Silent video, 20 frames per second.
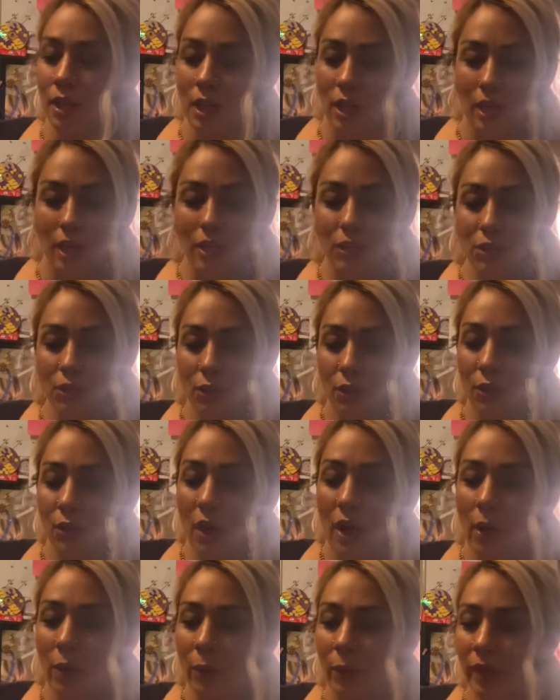and show you
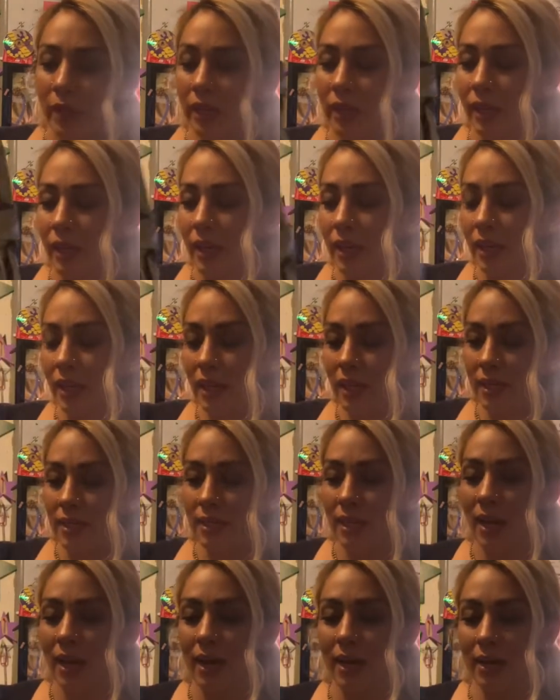how quickly I could get a
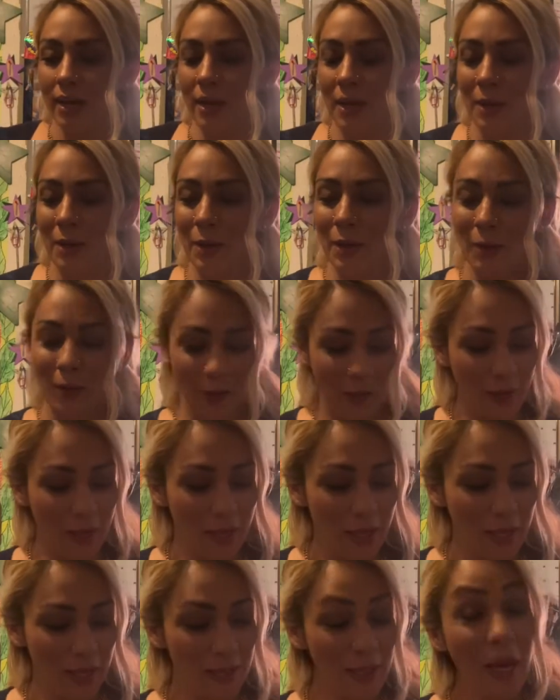tie
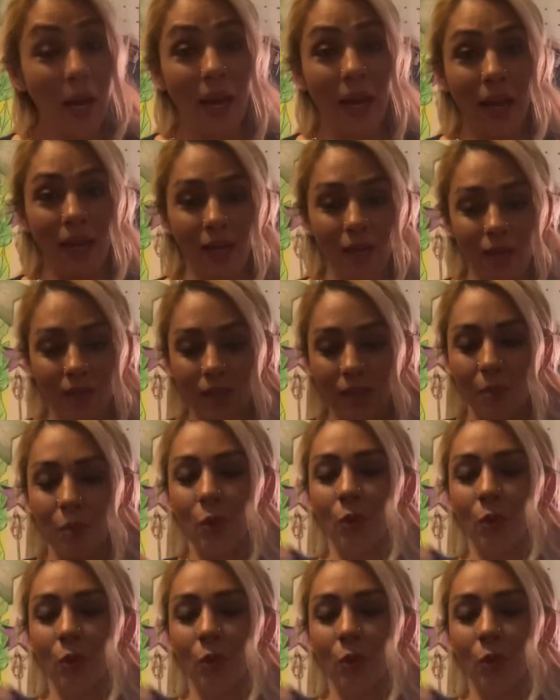tied, the Double